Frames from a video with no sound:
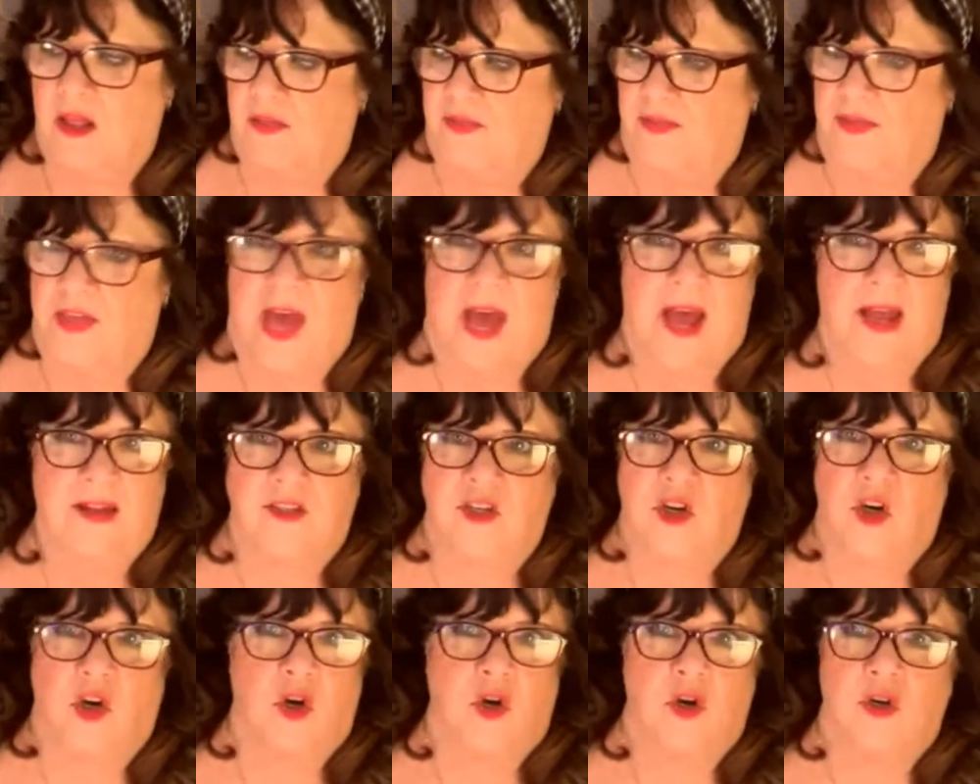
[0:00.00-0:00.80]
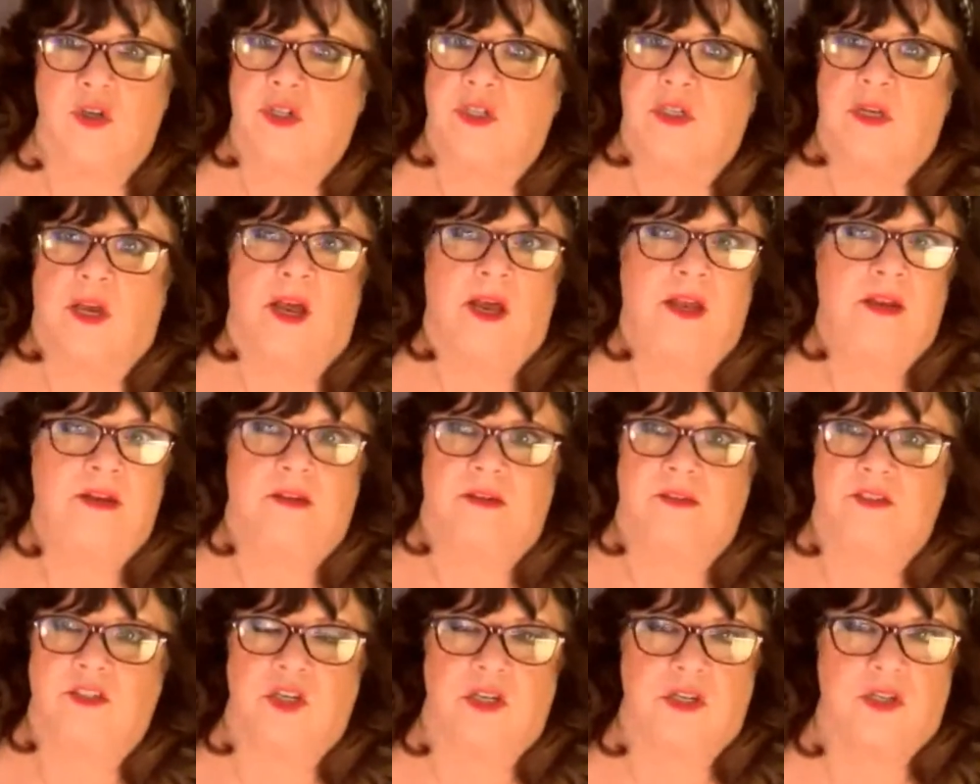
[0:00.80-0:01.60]
That's her
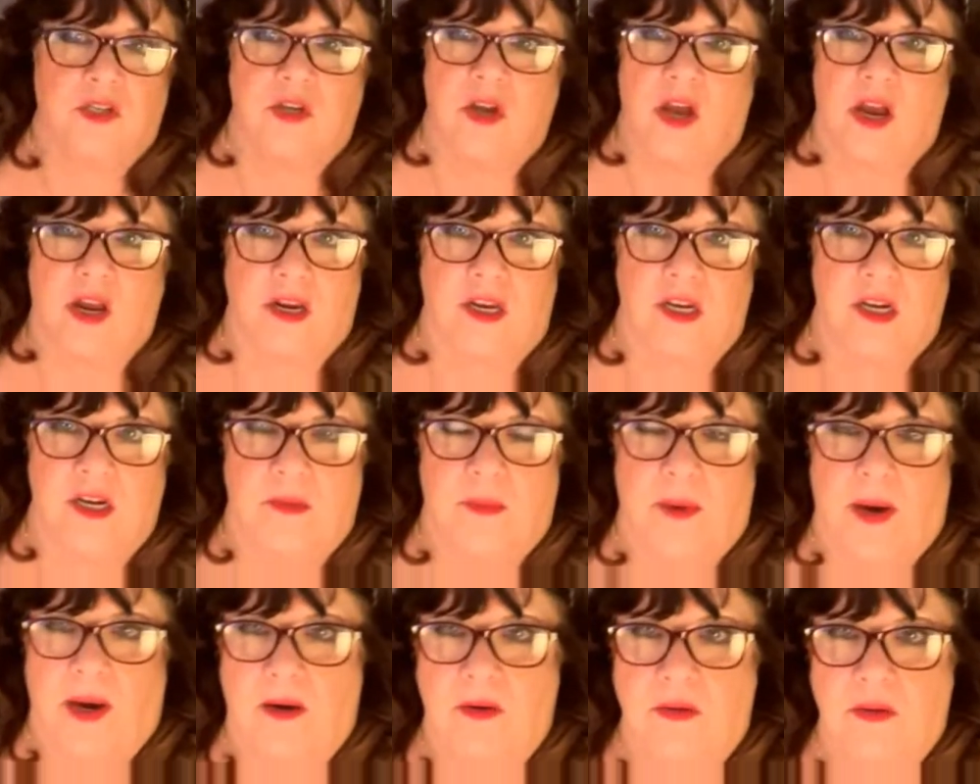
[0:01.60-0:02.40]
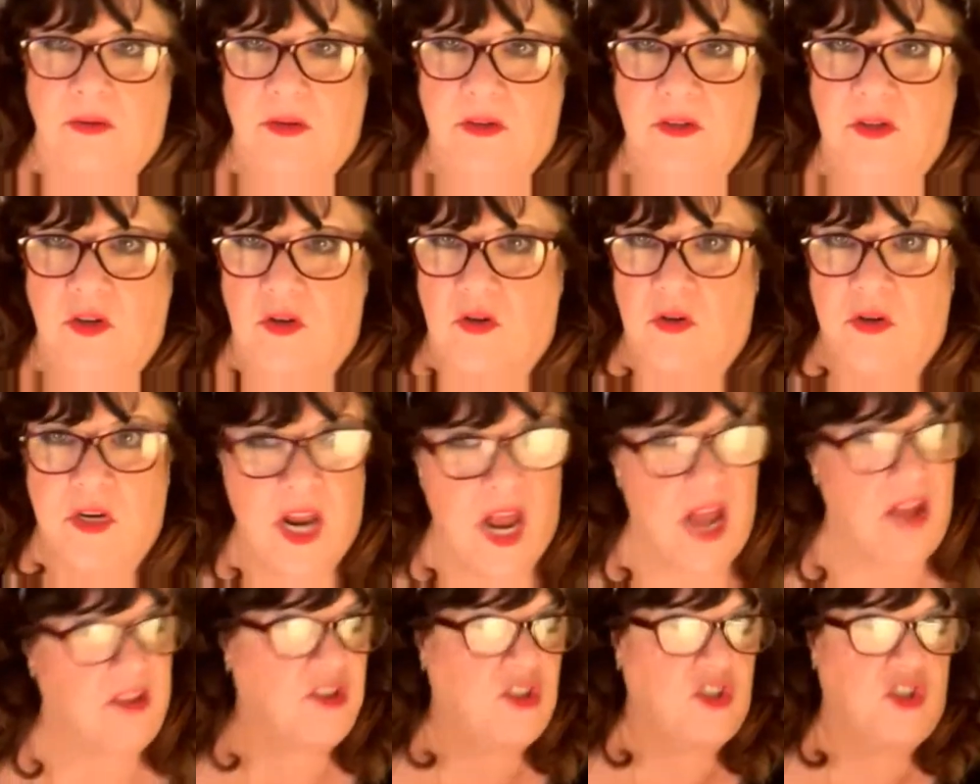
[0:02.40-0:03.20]
son she's talking about. So
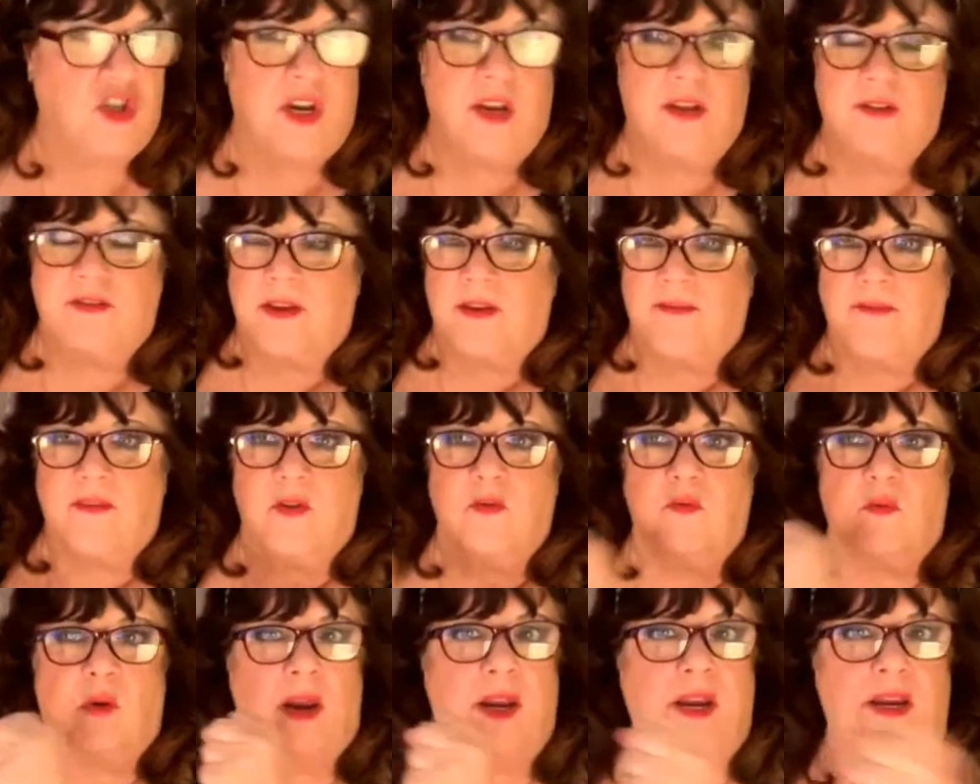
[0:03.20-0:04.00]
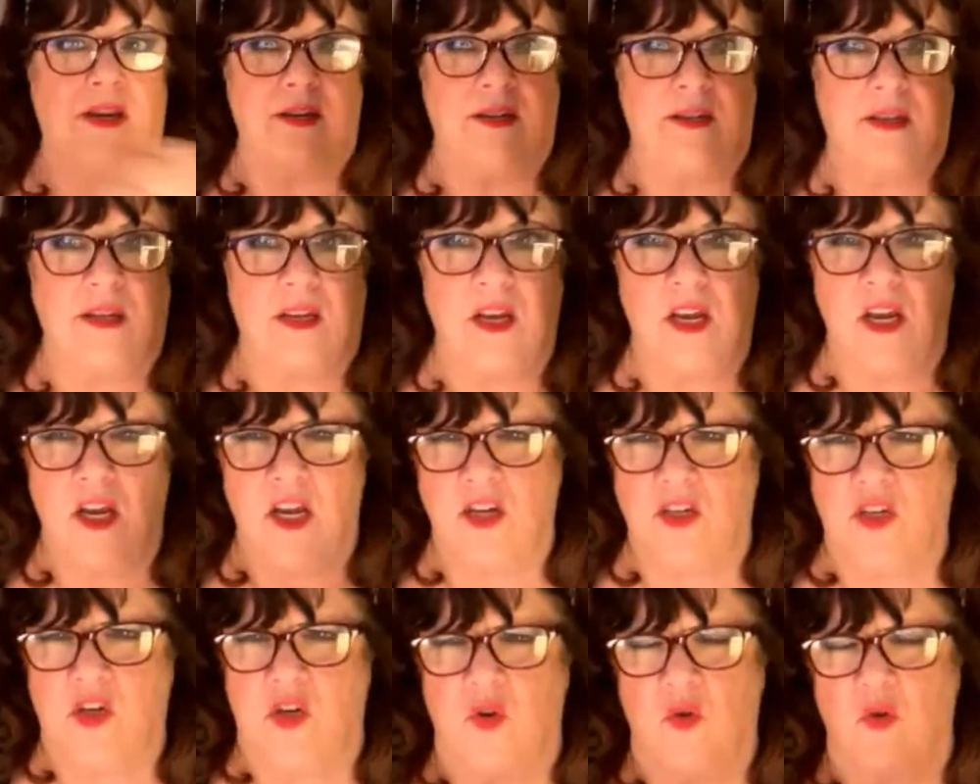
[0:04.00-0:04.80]
yes, she has every right
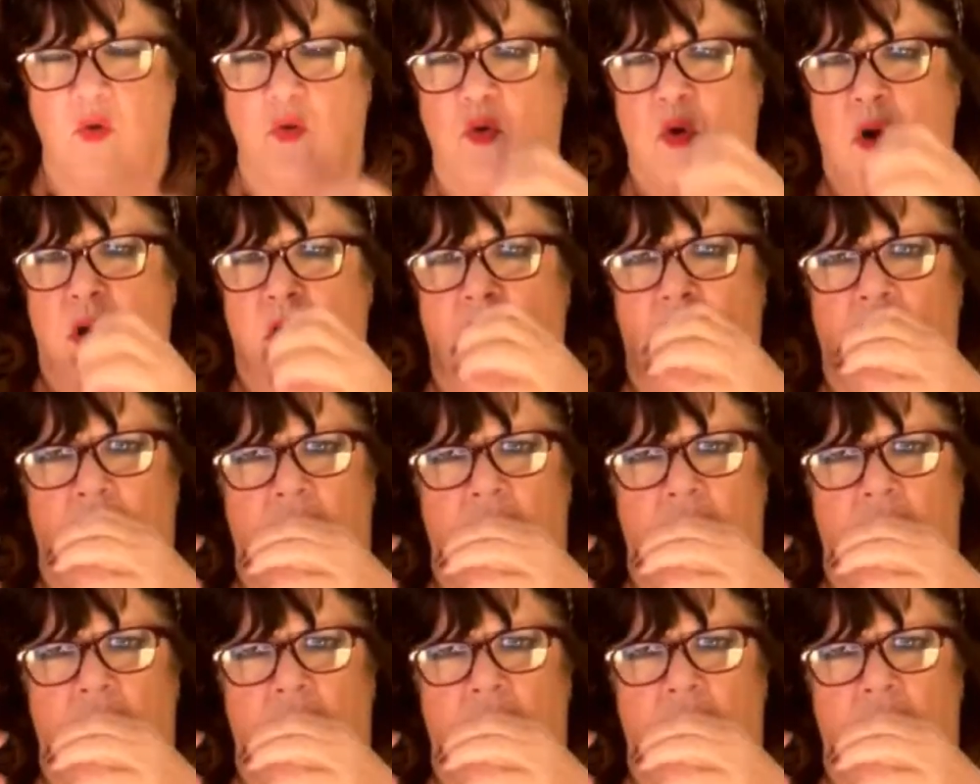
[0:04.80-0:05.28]
to.